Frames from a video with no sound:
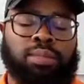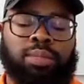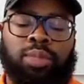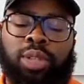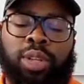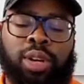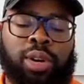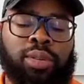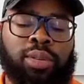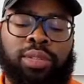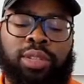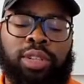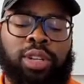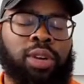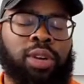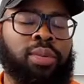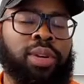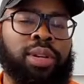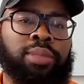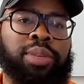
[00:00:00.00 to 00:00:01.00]
you
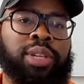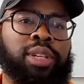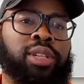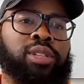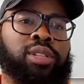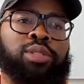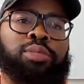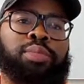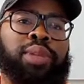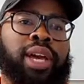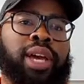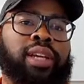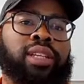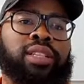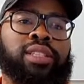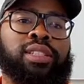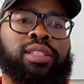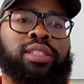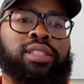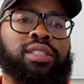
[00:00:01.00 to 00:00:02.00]
don't want to be in those
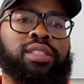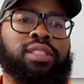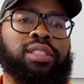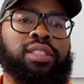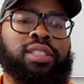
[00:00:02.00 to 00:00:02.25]
blacklists.